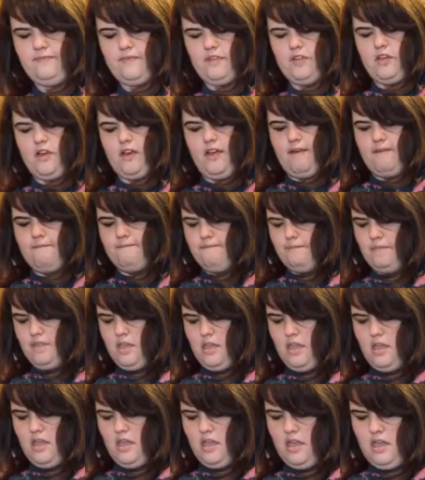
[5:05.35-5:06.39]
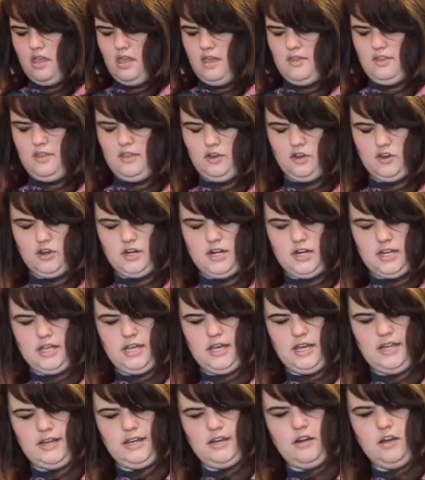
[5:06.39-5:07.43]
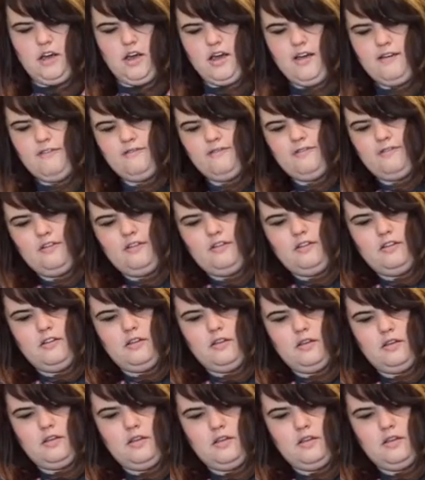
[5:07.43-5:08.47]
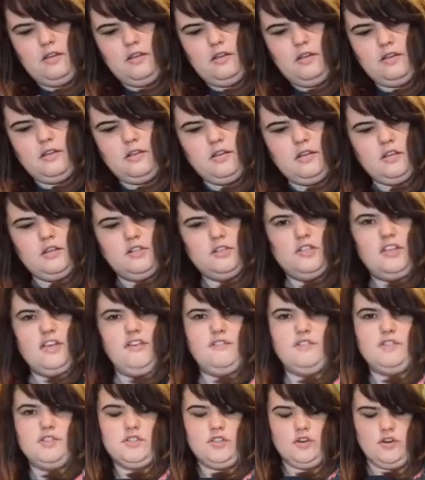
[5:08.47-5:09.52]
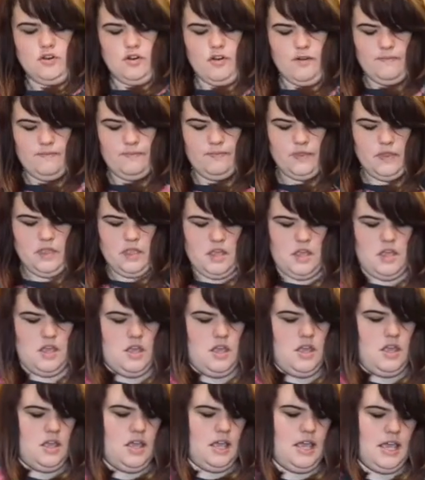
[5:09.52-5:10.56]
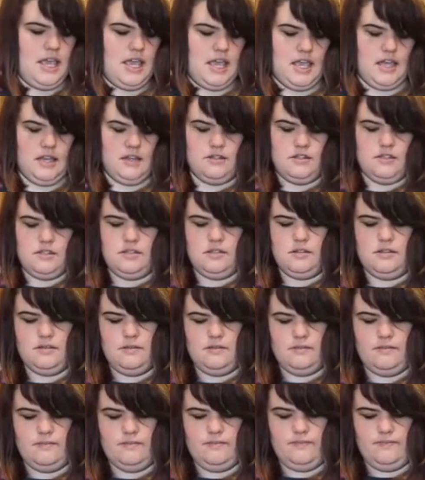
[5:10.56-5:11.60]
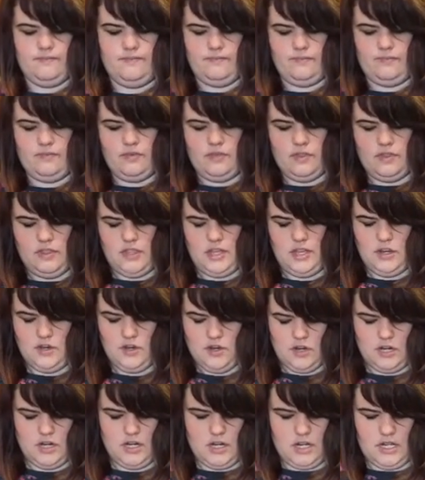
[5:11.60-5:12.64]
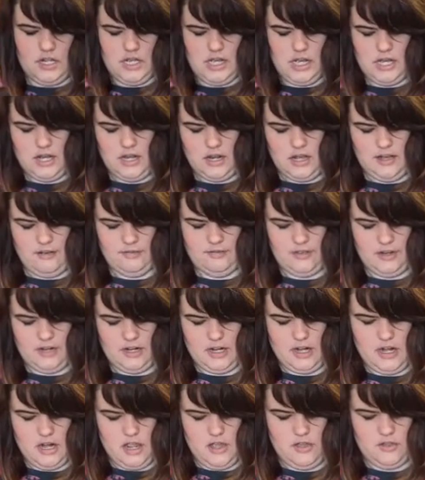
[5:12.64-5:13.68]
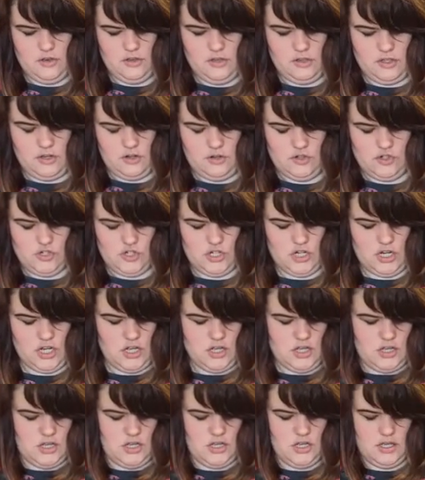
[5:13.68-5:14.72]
Okay. And then you're gonna cut it off so you have a circle. And then you're gonna cut off another little chunk.